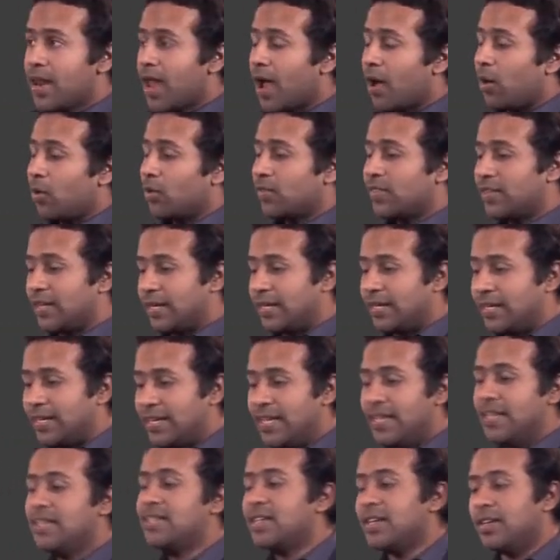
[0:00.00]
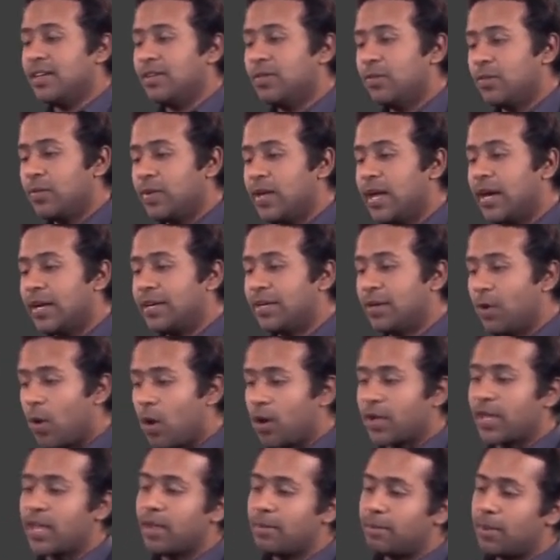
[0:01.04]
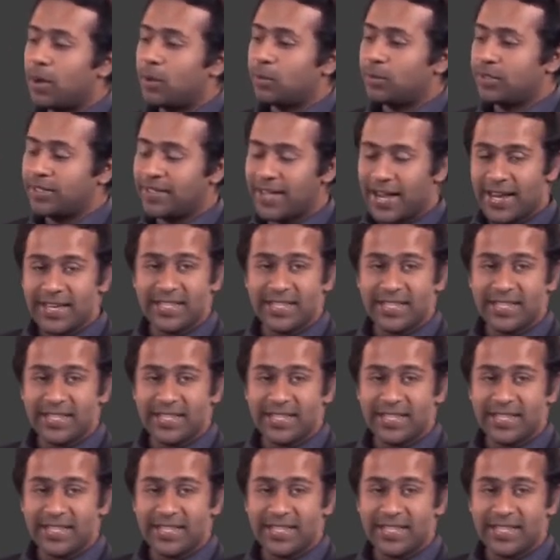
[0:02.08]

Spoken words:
Now, the reason we are talking about